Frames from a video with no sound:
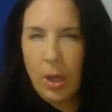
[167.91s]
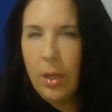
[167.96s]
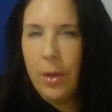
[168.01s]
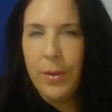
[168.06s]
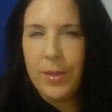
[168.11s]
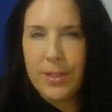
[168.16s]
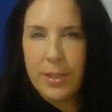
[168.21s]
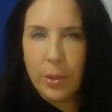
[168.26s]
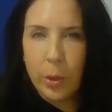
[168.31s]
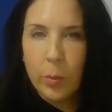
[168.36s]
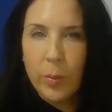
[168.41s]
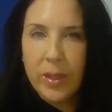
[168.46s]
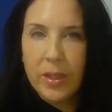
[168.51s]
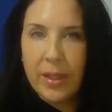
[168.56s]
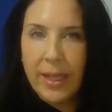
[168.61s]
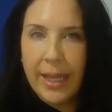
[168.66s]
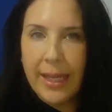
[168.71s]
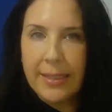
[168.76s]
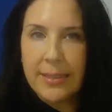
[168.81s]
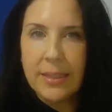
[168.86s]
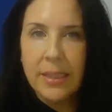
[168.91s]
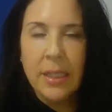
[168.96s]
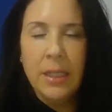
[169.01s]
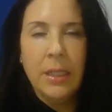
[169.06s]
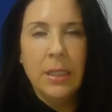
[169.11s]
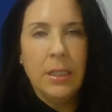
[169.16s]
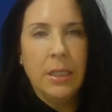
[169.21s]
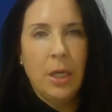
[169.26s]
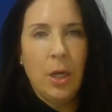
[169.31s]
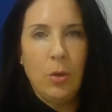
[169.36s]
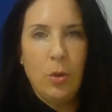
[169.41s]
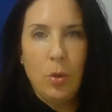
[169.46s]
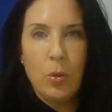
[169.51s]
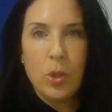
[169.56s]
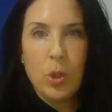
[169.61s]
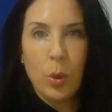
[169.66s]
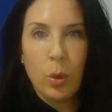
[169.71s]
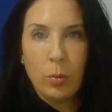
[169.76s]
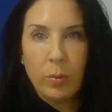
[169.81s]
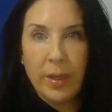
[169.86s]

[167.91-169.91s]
I know it's a little bit late, and those who are